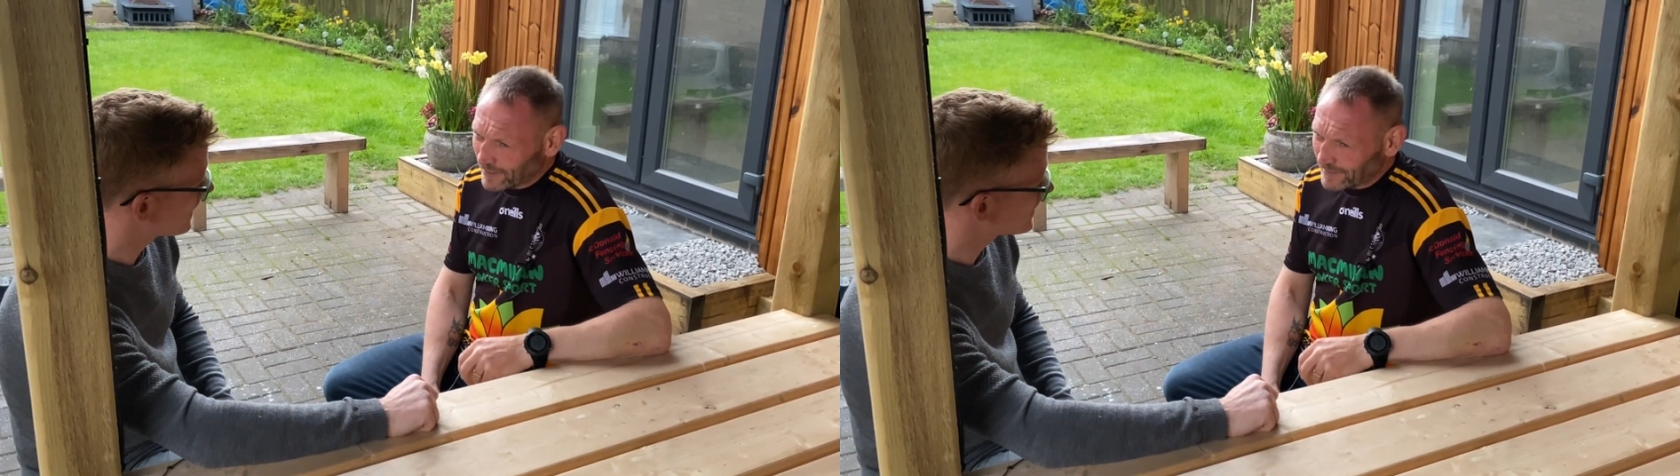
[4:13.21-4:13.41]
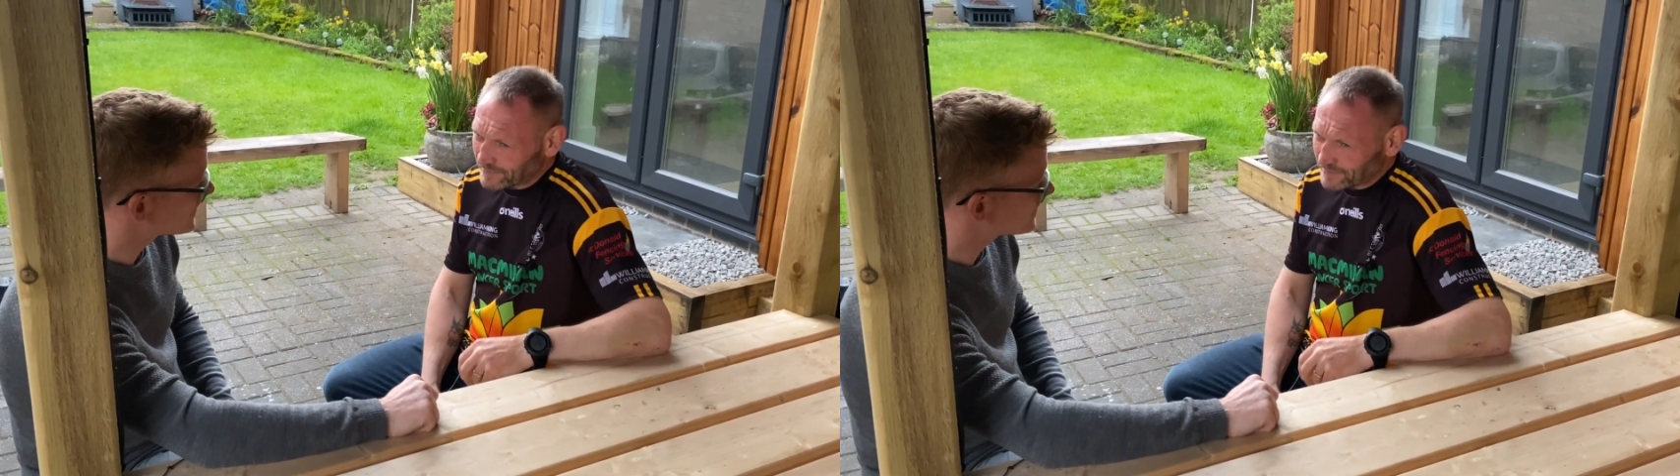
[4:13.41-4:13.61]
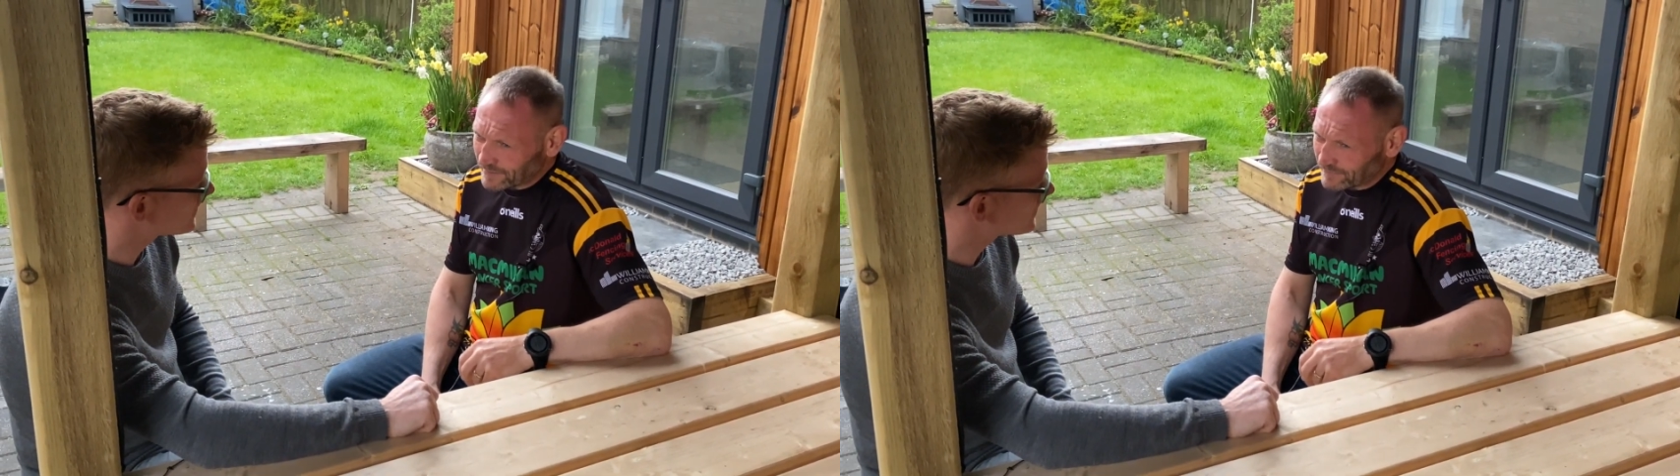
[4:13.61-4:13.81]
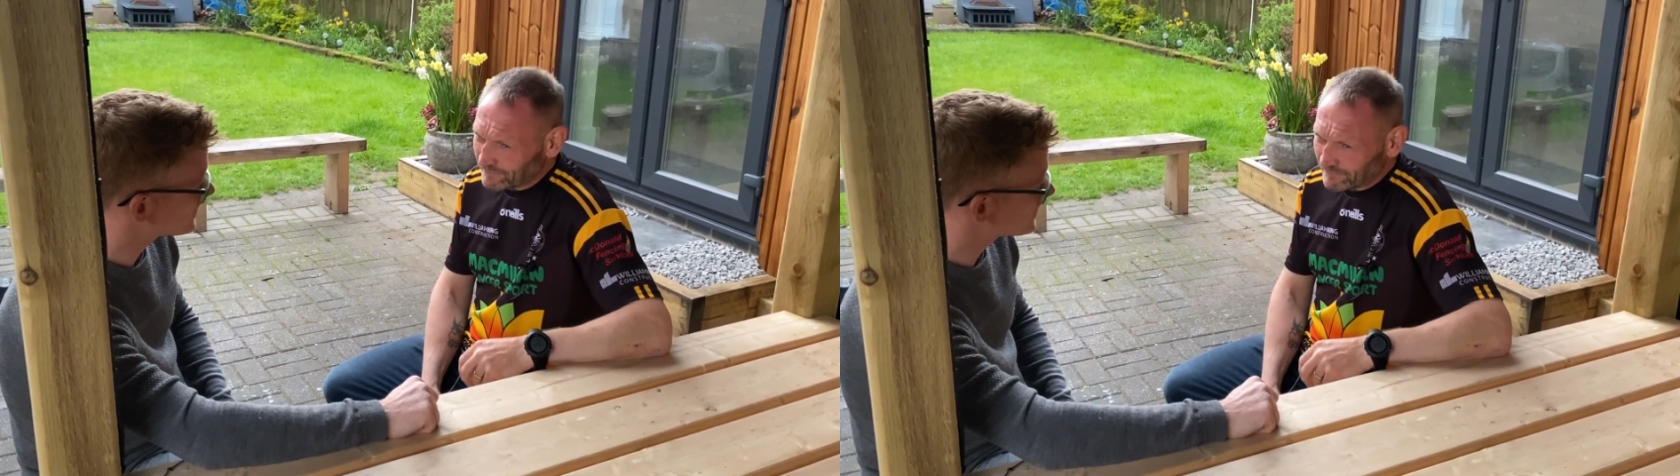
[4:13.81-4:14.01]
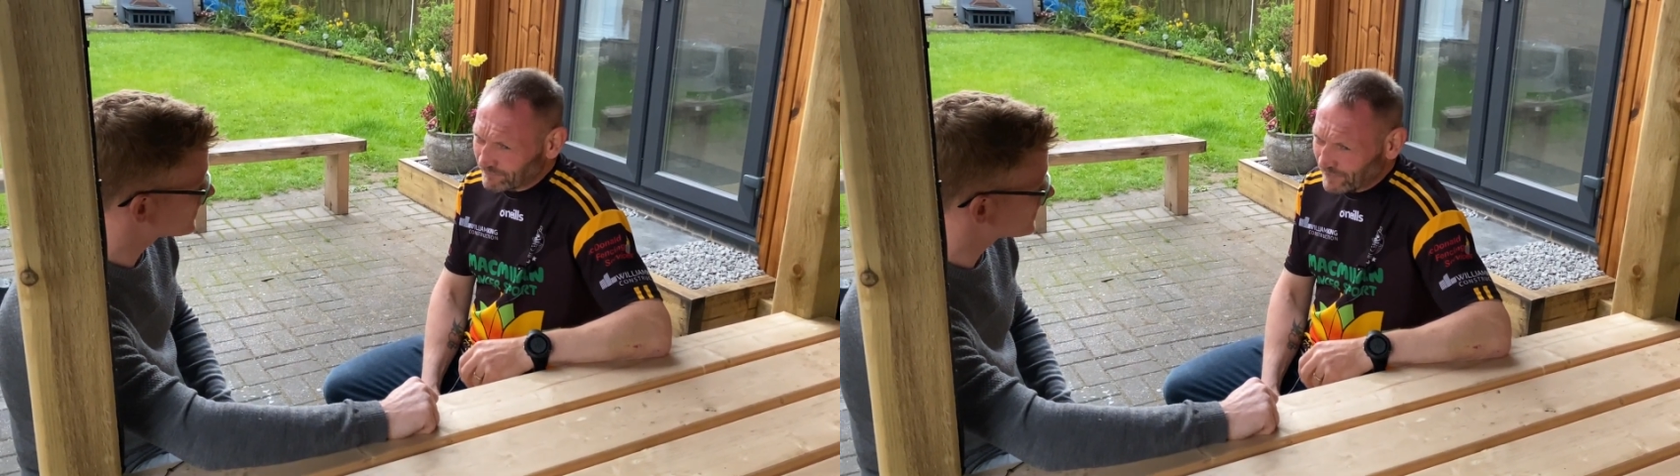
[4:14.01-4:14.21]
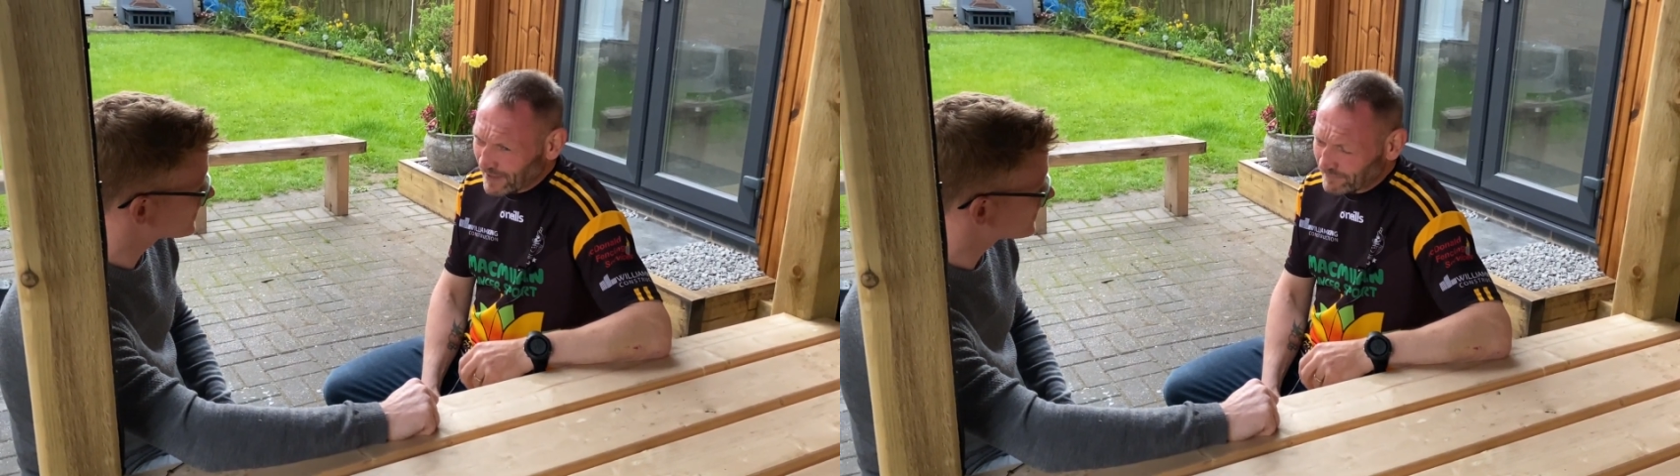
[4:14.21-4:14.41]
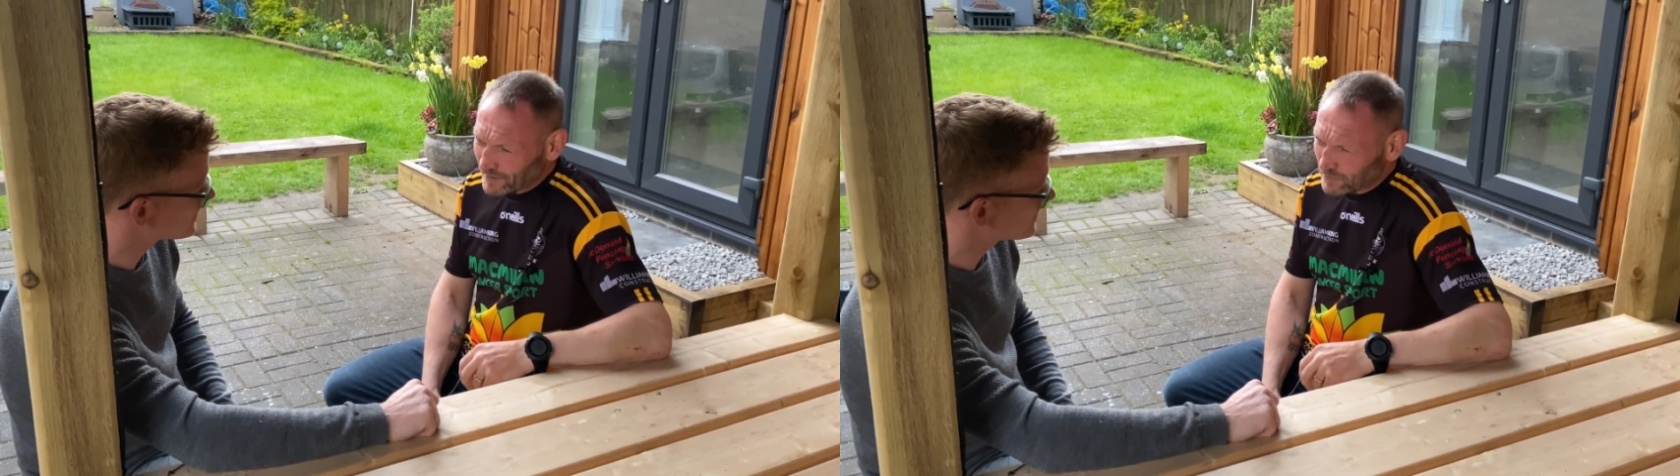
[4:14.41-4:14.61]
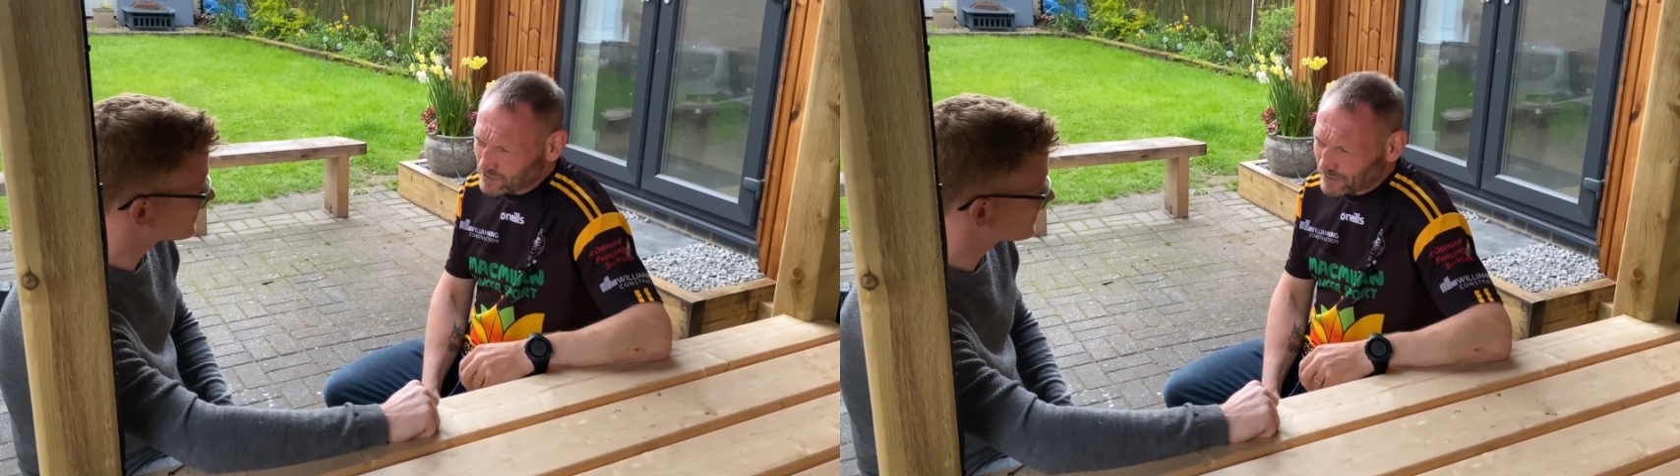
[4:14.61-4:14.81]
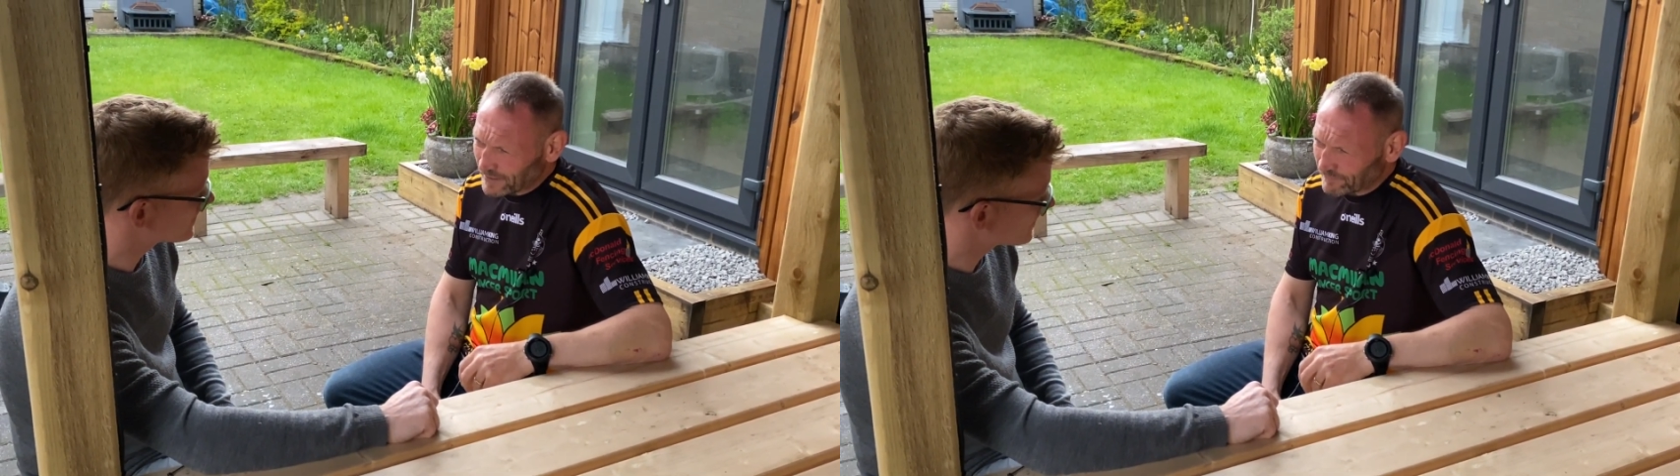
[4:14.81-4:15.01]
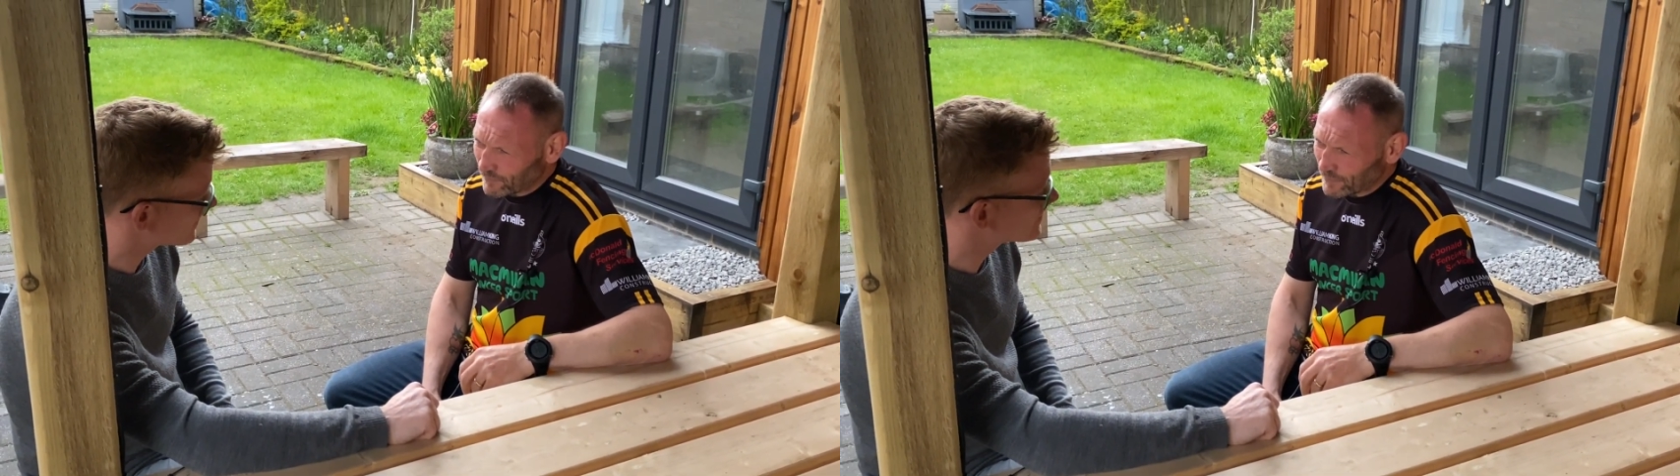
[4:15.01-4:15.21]
85,000,
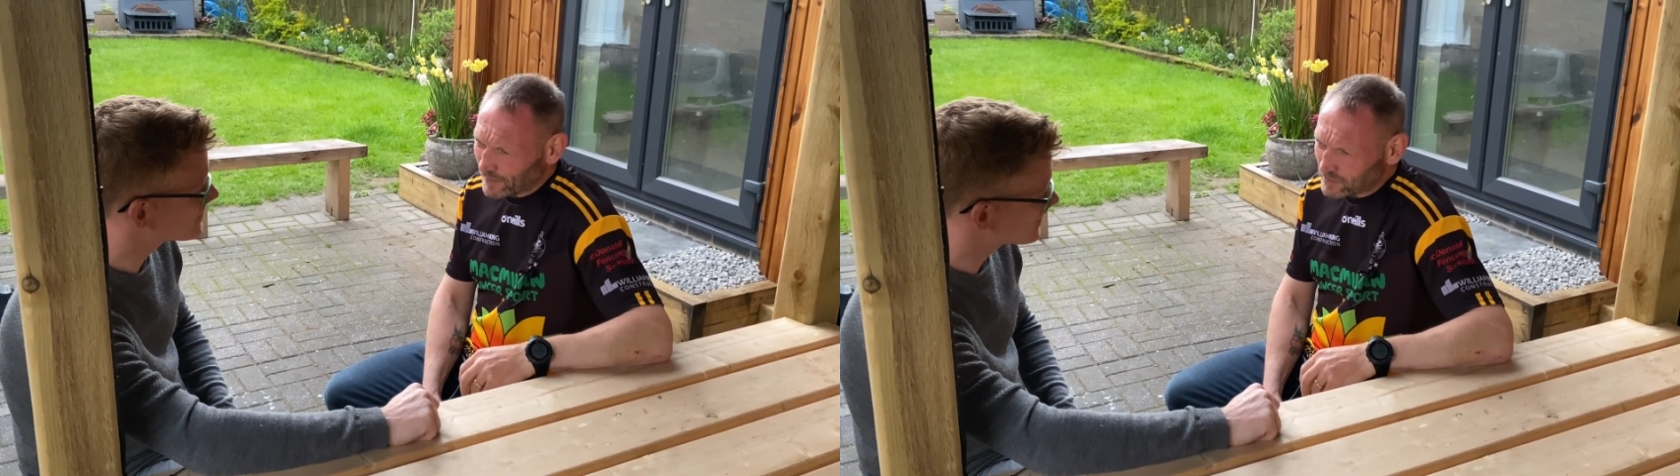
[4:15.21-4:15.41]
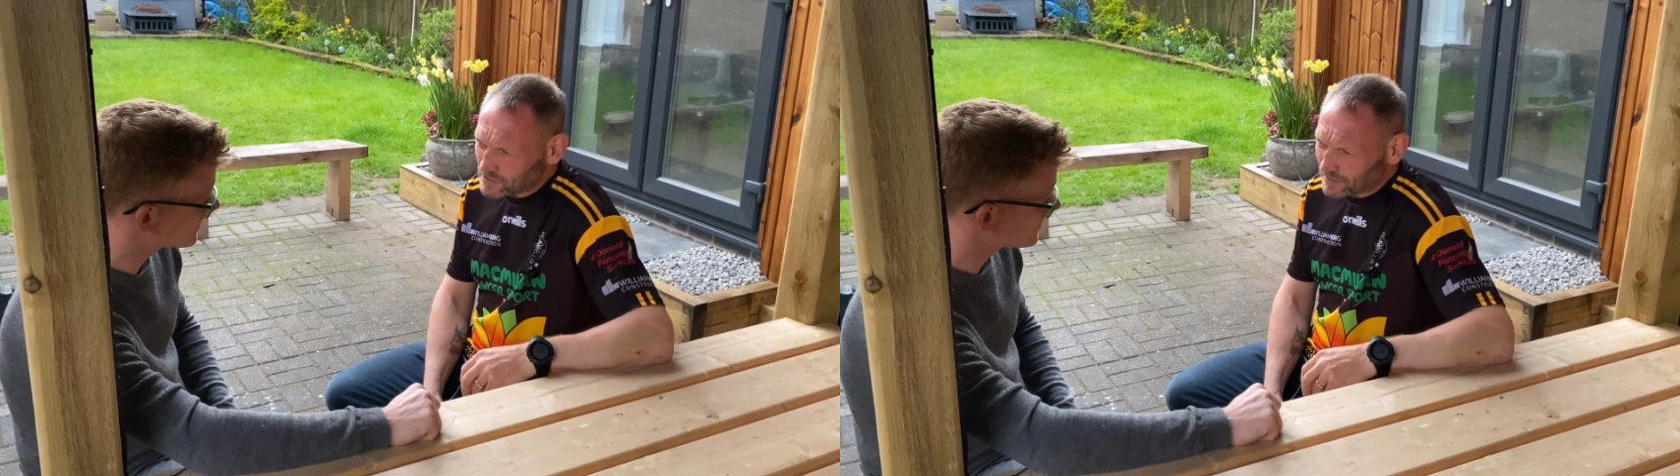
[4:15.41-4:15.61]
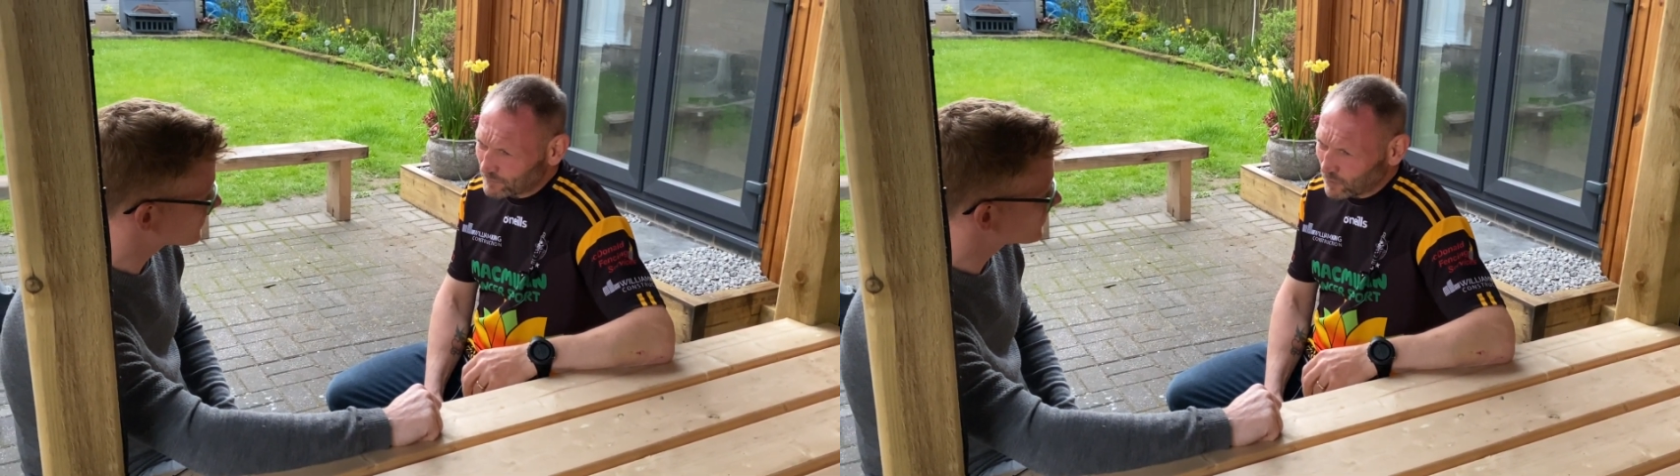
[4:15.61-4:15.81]
84,000 at the